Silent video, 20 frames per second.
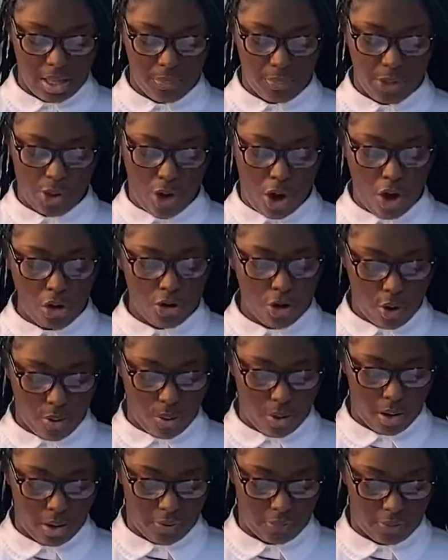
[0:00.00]
we all know
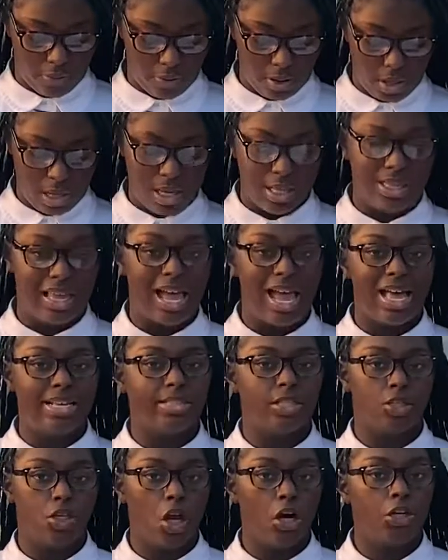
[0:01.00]
of that has
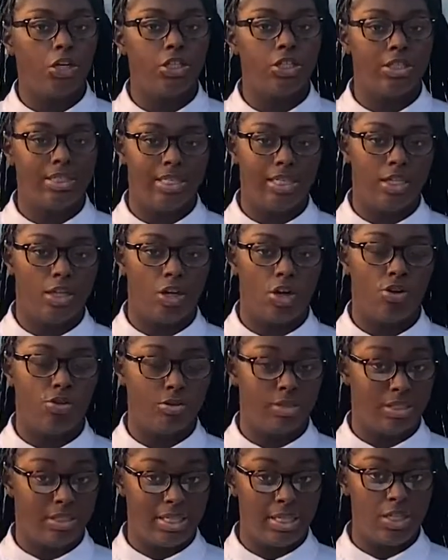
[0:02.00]
a darker
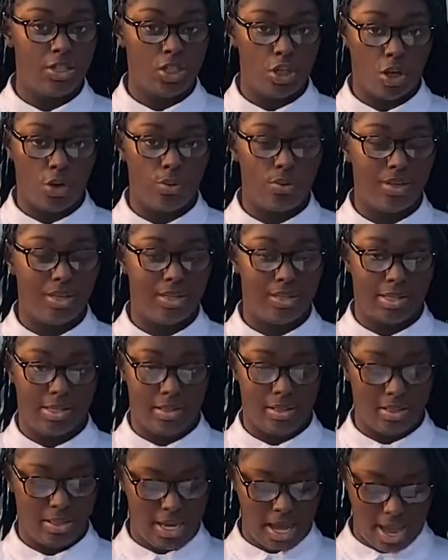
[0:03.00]
skin tone
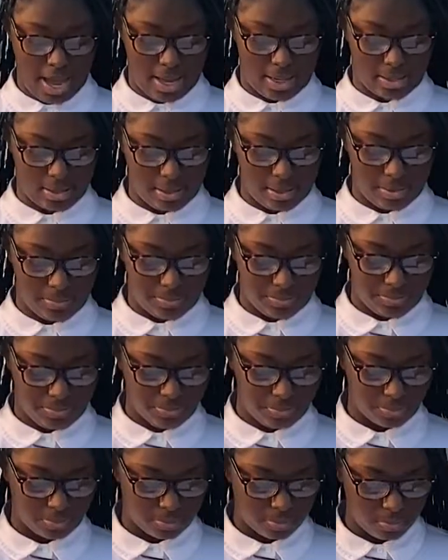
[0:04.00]
cast.
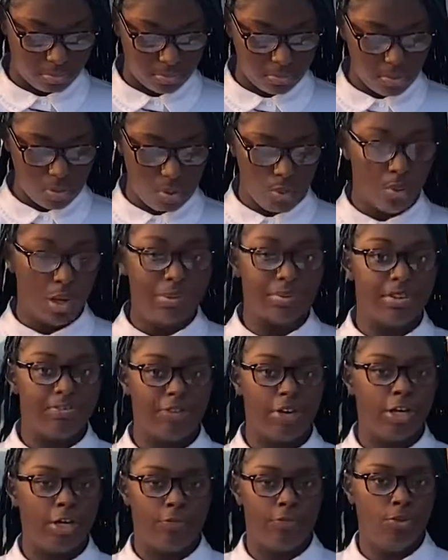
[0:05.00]
One of the
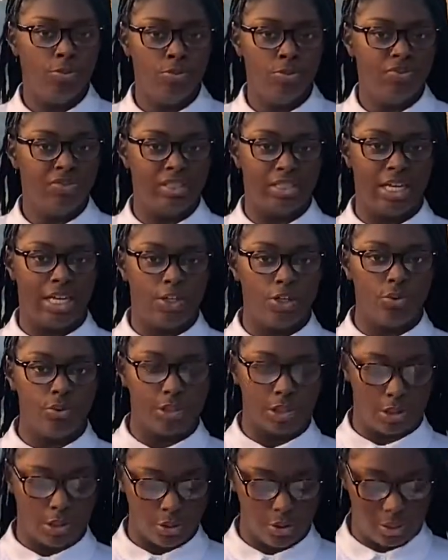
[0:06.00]
very few movies that do
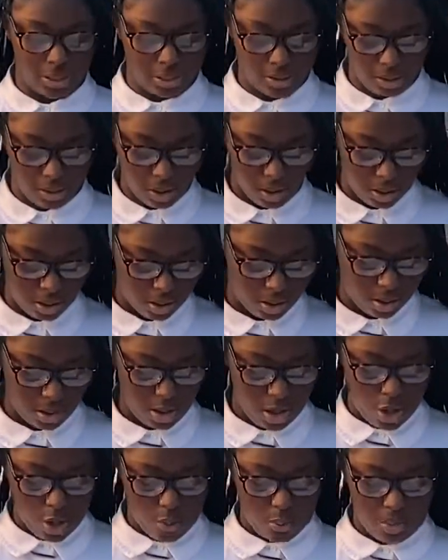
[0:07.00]
include it.
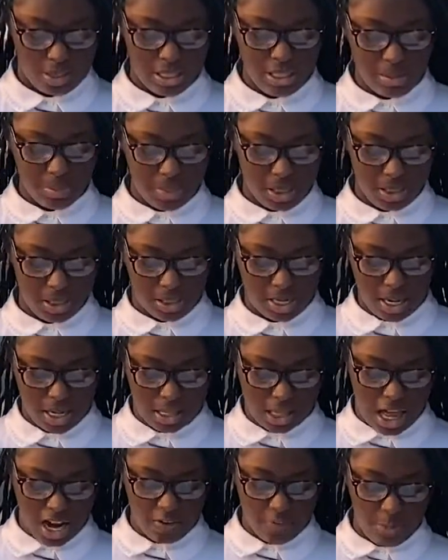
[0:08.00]
With this being said, a
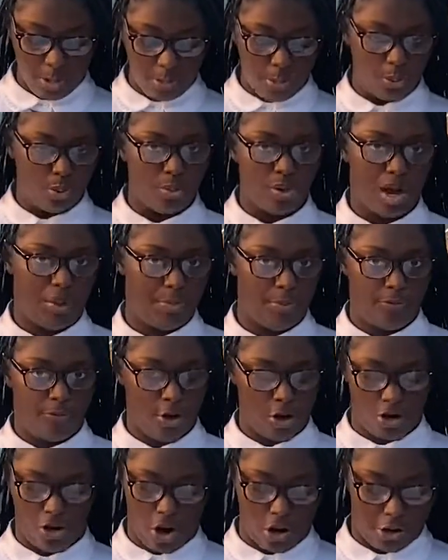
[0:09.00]
lot of people do not prefer
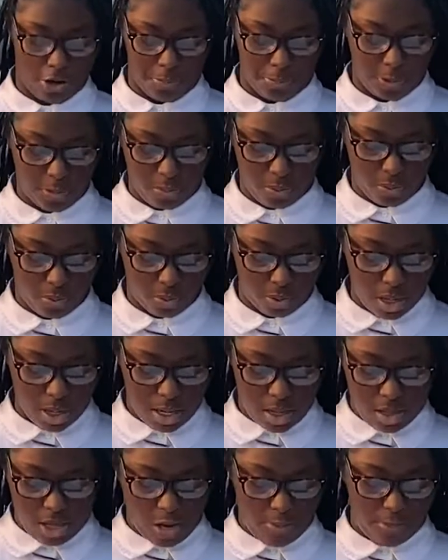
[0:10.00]
darker people.
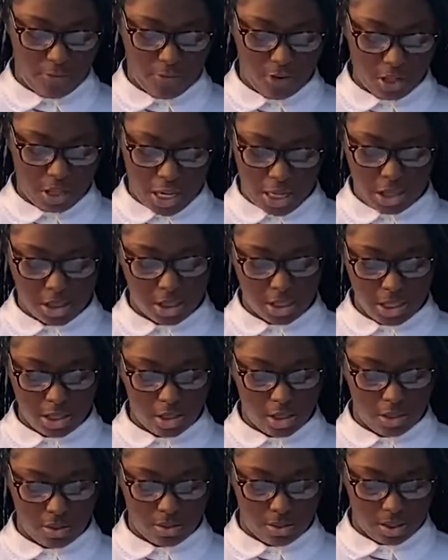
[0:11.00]
They prefer lighter skin
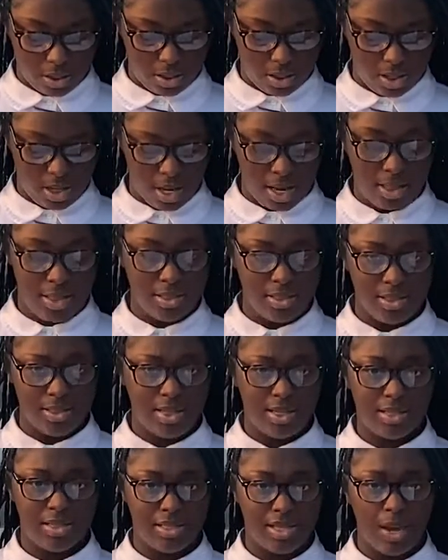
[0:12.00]
tones. And this is an
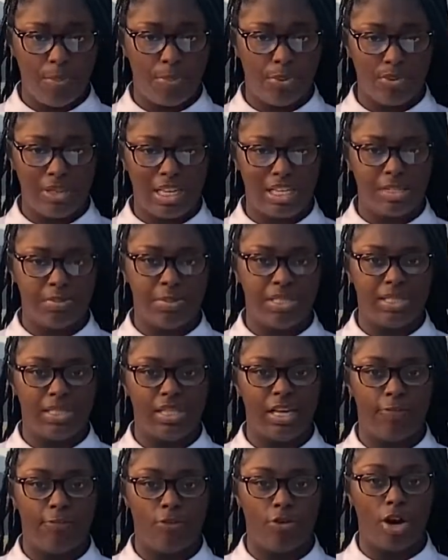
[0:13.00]
example that is being
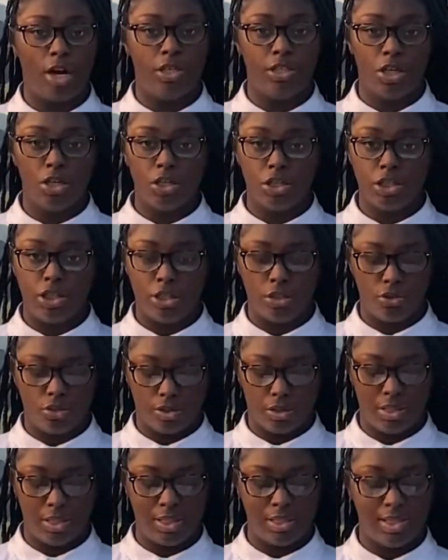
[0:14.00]
set for our younger
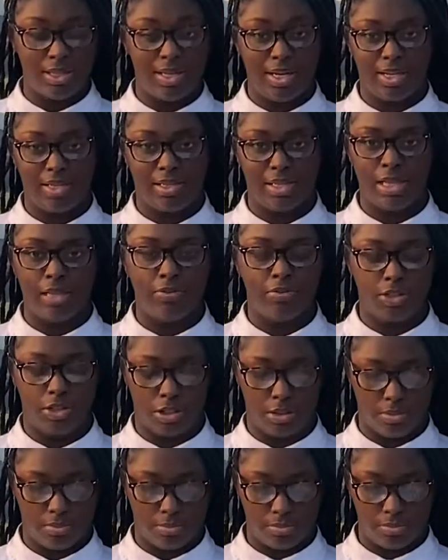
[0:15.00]
children in today's television.
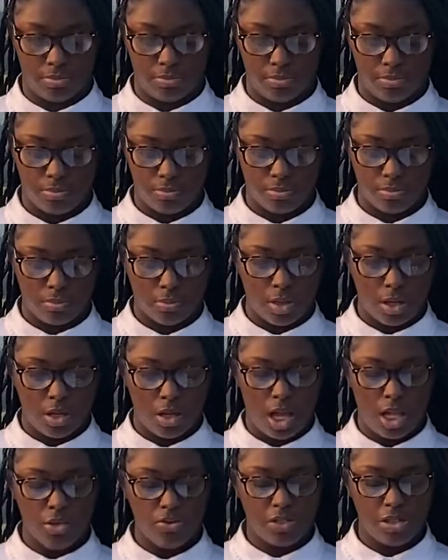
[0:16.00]

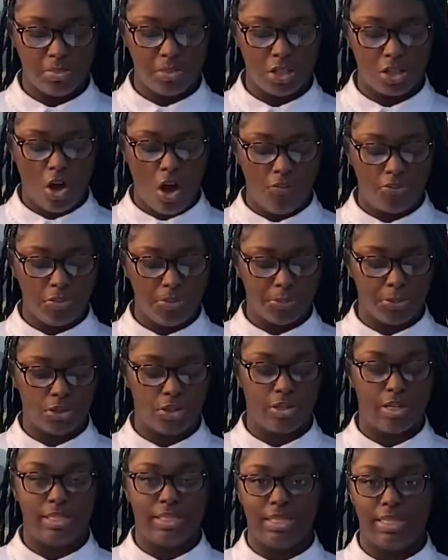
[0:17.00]
Colorism is often
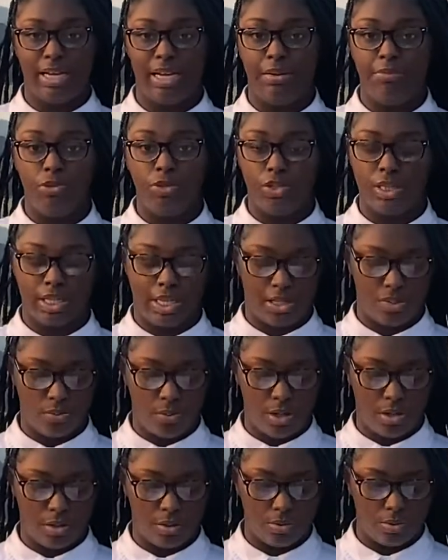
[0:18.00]
portrayed today in music as
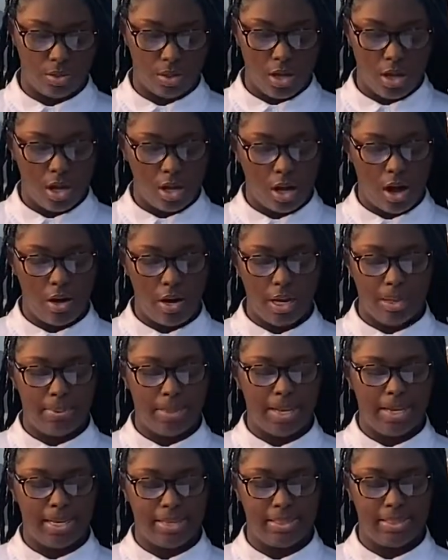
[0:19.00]
well. Kodak
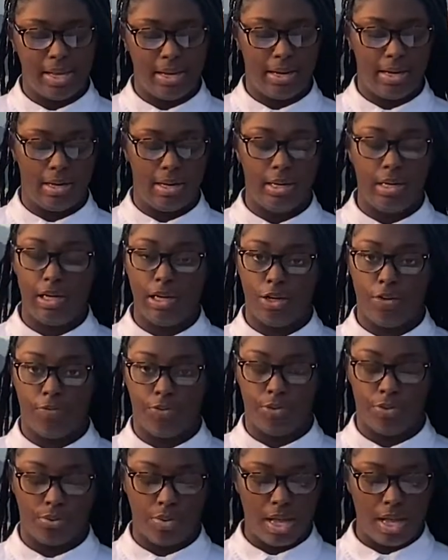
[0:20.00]
Black has stated in an
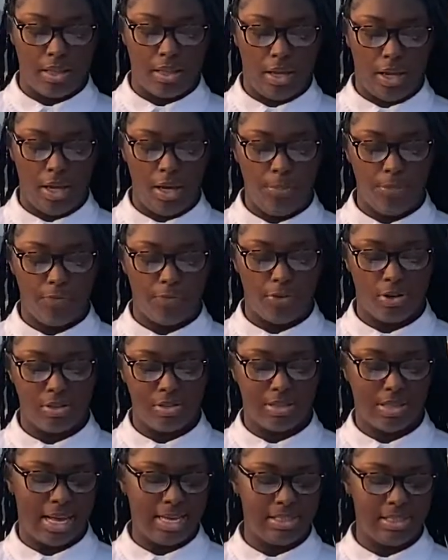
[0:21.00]
interview that he prefers
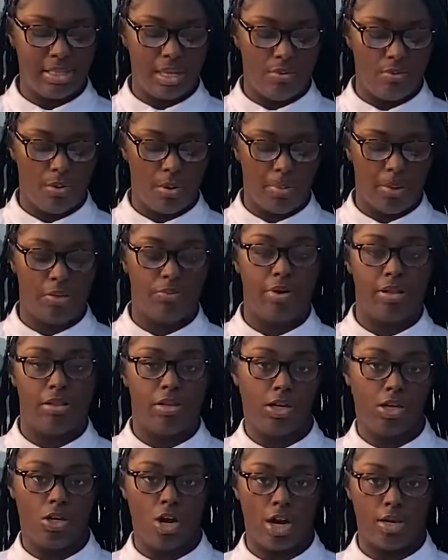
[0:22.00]
light-skinned women rather
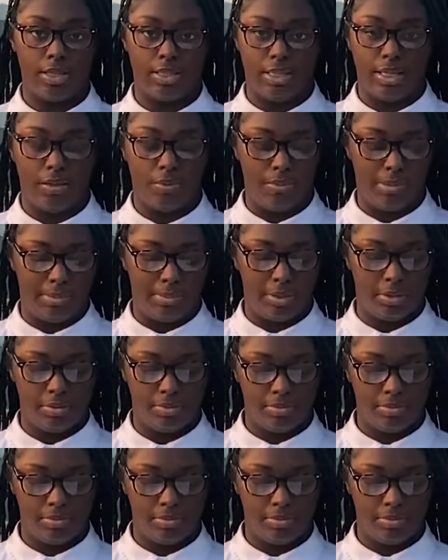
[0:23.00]
than dark-skinned women.